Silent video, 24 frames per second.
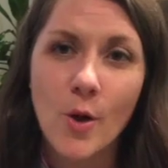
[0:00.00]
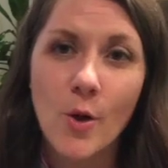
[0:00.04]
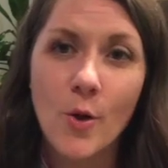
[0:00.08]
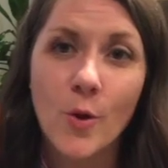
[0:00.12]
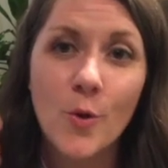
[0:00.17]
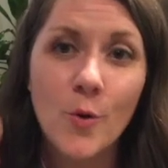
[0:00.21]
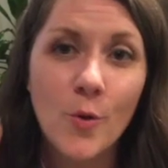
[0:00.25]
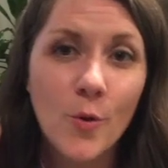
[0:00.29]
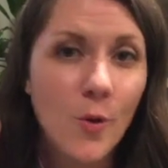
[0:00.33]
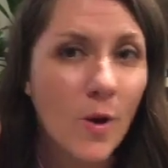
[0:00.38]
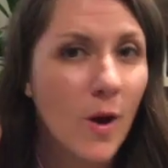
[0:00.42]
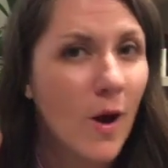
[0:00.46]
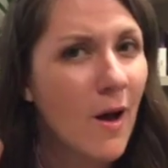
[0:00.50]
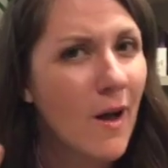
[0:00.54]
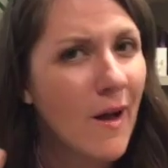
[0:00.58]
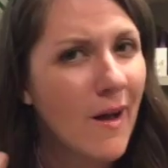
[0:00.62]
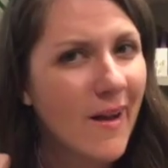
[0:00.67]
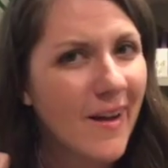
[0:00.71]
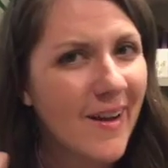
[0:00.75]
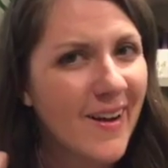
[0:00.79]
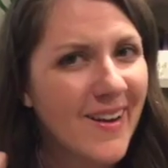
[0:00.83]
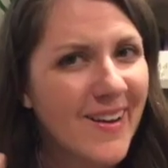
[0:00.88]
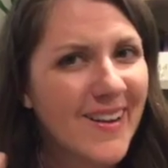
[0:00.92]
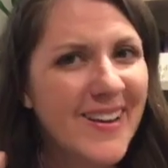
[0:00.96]
who
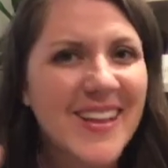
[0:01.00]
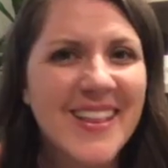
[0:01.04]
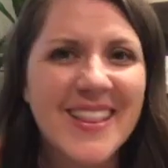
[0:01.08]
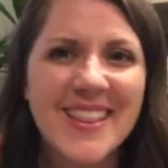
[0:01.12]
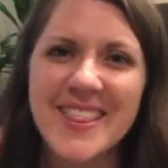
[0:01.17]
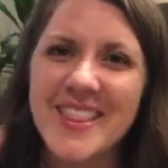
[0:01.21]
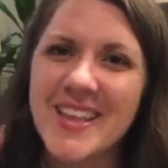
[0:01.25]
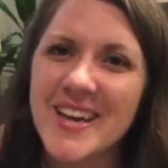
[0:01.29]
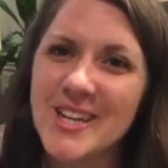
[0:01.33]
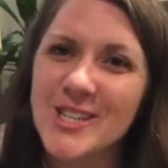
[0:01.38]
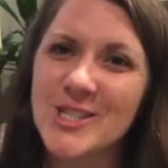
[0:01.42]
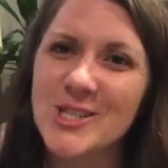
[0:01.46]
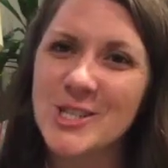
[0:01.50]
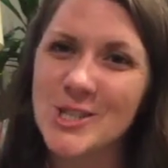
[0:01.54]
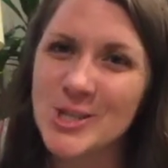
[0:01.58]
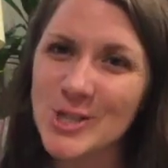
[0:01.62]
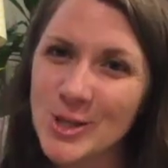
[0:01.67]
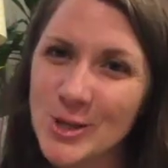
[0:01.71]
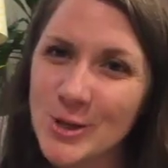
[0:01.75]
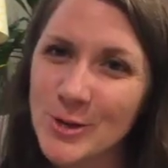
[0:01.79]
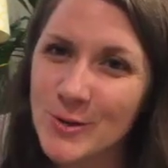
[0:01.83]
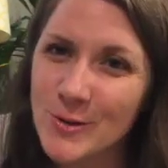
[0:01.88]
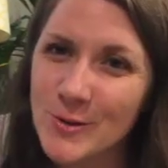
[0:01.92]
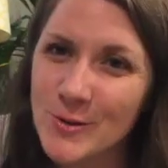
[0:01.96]
are the
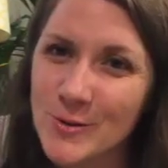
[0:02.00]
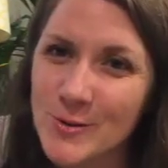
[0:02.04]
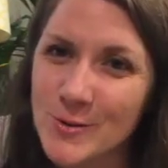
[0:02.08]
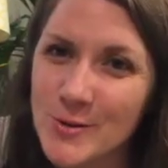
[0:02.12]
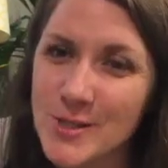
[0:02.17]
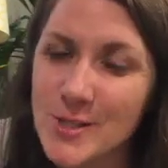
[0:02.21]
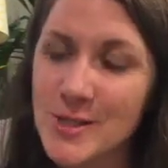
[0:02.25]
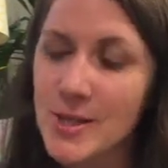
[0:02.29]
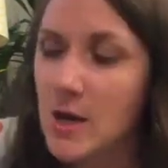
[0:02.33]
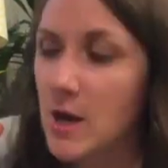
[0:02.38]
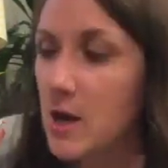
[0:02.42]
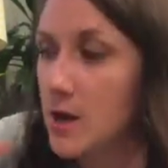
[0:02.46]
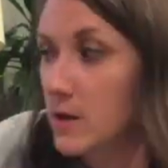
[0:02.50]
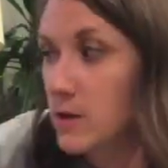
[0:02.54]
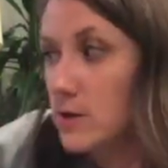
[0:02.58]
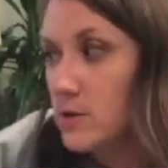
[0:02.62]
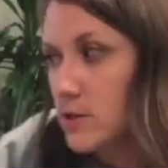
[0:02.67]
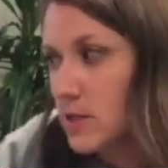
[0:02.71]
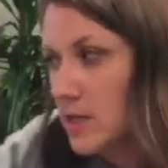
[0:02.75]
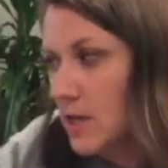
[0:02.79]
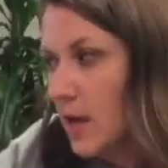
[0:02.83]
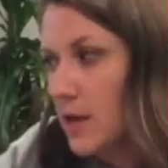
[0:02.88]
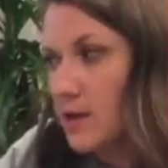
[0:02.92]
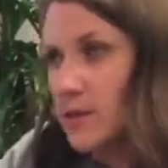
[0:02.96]
Jews. You
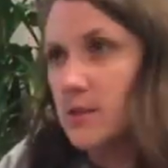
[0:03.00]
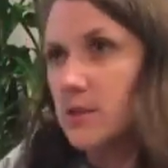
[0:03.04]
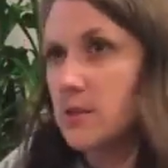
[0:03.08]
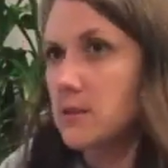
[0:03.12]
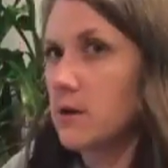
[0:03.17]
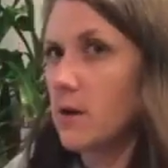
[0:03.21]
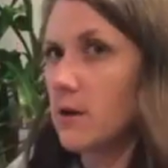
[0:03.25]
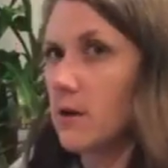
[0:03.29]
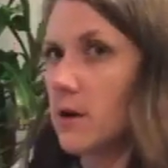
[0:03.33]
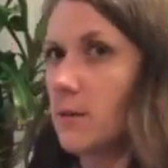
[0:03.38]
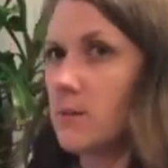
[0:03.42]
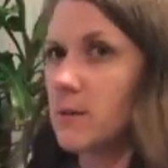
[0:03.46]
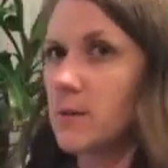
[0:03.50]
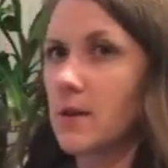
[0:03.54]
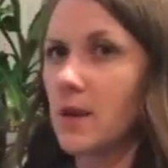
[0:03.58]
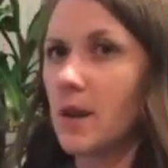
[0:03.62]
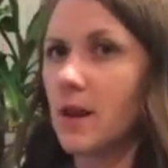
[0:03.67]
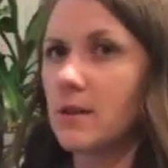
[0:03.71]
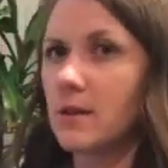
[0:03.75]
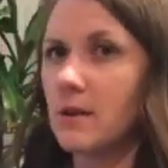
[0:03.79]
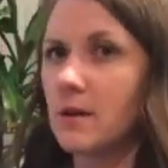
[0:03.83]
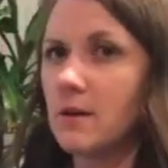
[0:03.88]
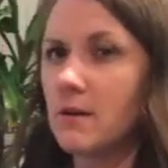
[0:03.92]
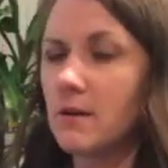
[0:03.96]
see how this is all coming
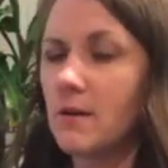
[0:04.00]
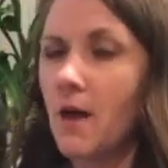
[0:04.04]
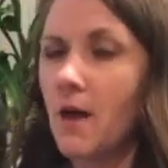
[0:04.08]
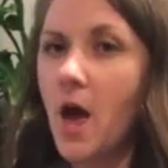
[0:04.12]
together?